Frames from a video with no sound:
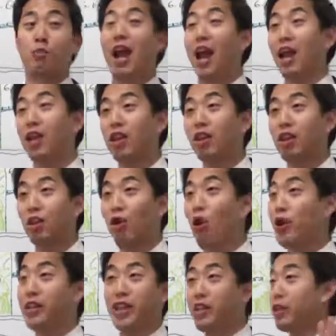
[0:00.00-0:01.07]
man. Uh-oh. The
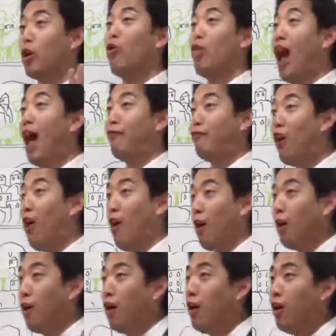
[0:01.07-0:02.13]
Lord didn't go that
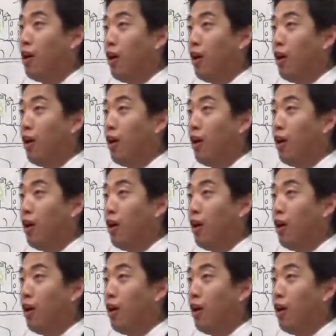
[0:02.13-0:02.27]
far.